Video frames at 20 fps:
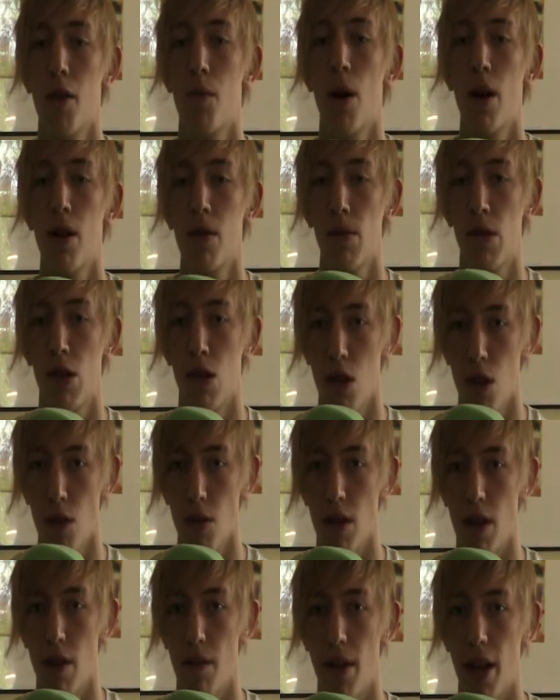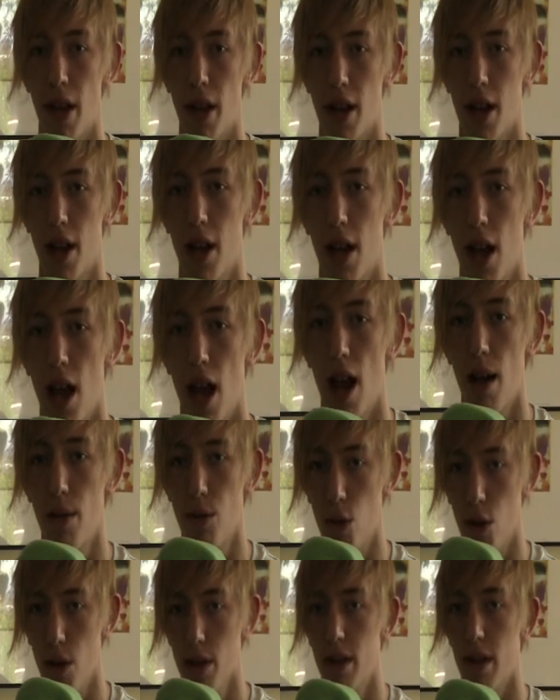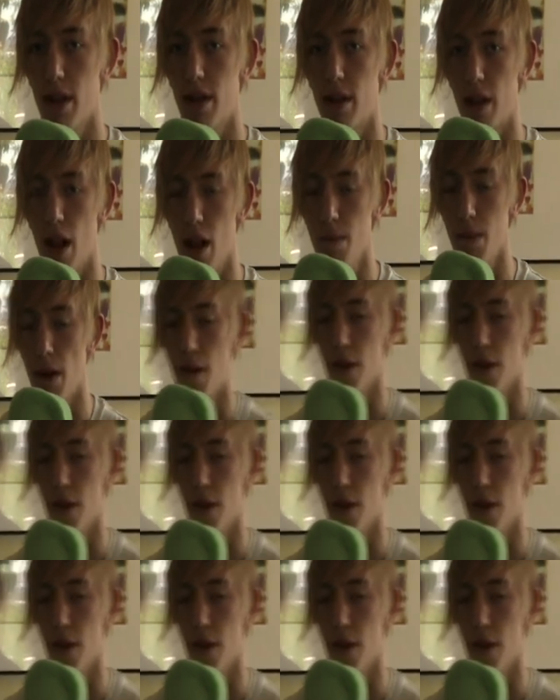and welcome to News Evening. I'm joined here tonight by